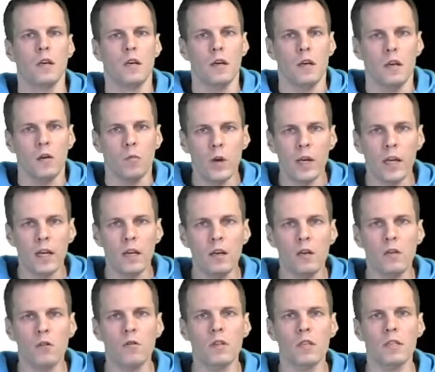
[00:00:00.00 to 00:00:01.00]
We can
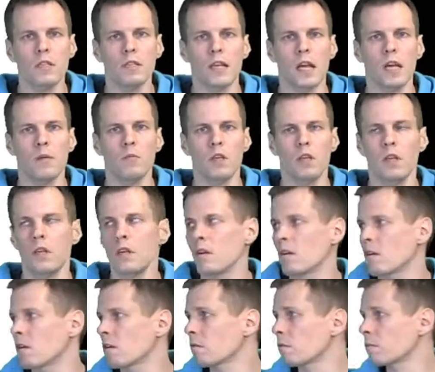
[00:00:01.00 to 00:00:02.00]
do the same
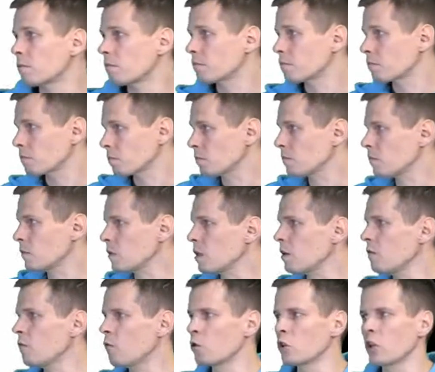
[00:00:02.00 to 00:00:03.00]
here
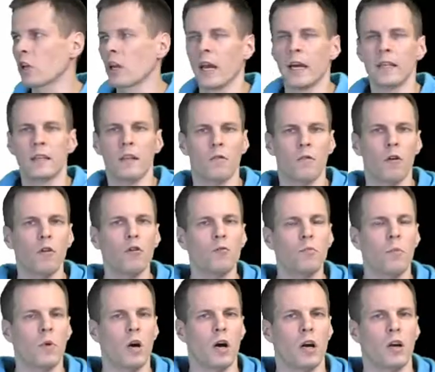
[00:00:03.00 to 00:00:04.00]
for the latent growth
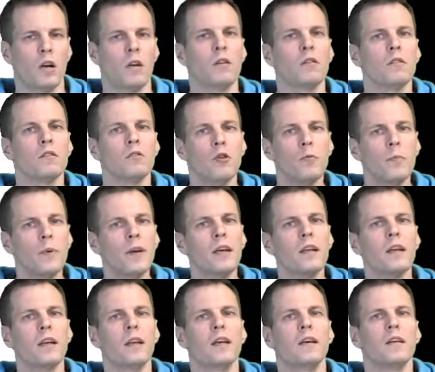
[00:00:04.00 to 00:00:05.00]
model.
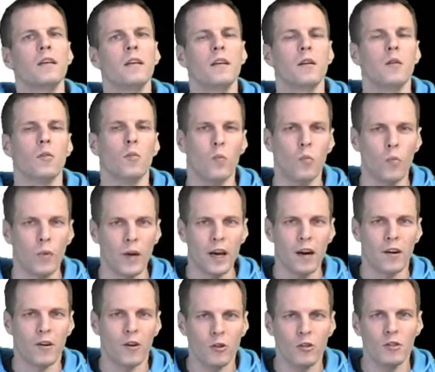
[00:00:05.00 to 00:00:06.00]
Typically, we
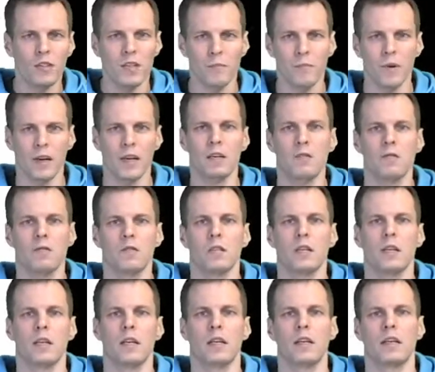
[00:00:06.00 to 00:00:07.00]
are not simply
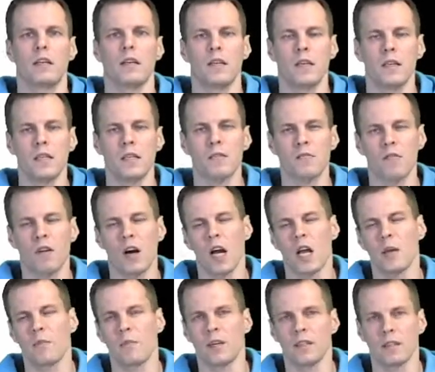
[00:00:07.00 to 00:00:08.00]
interested in
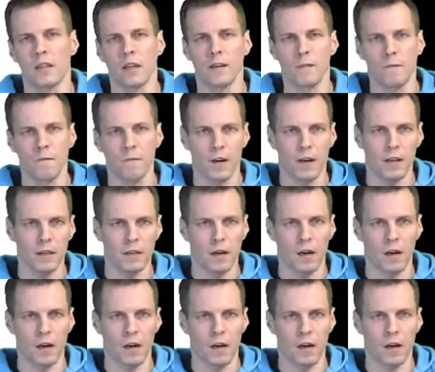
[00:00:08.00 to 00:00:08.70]
describing the different